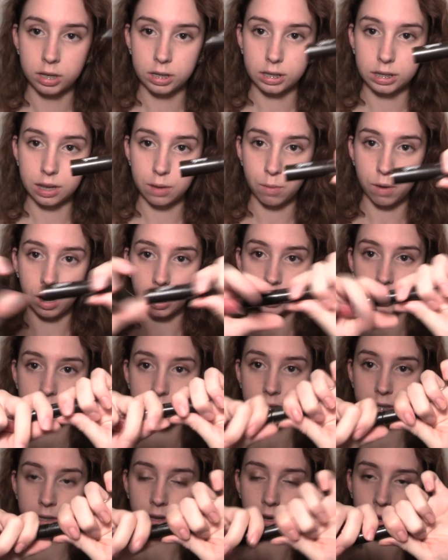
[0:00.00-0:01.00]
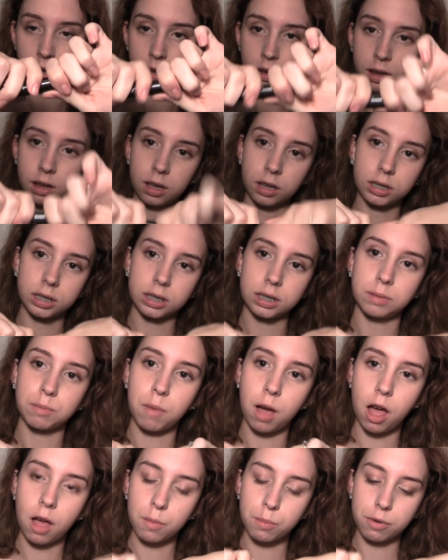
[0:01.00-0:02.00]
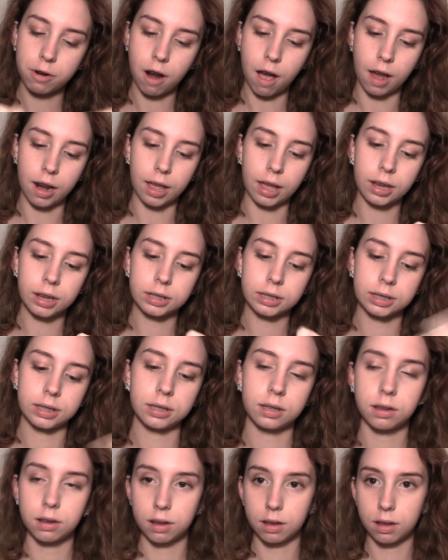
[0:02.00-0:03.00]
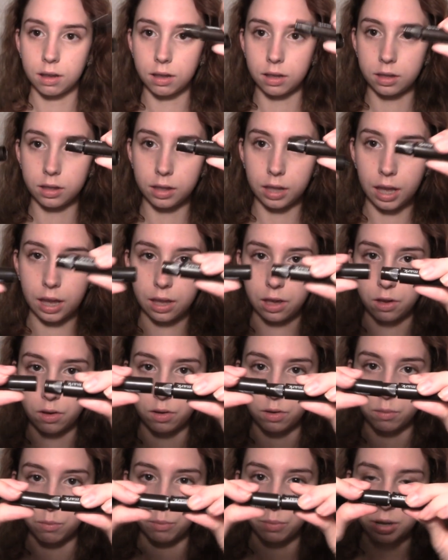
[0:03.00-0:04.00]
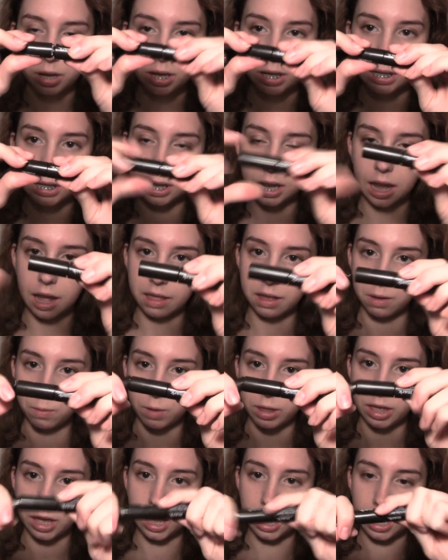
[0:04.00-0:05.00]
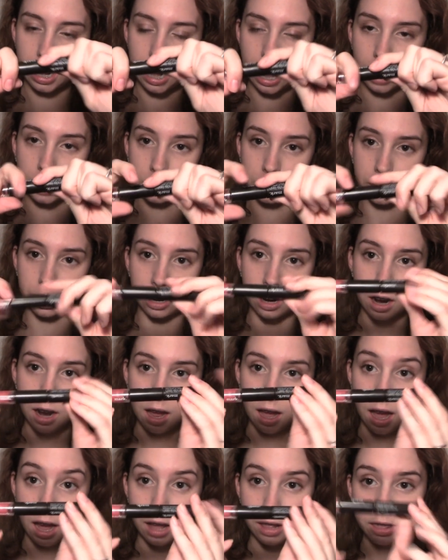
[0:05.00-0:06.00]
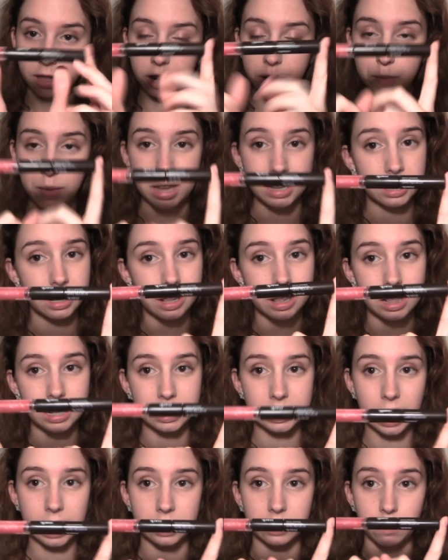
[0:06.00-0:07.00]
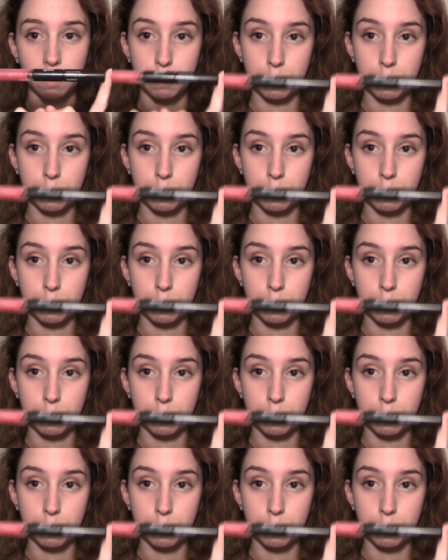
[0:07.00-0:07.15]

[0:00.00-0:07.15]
See where it's small products that you put together with a connector, and they're basically the size of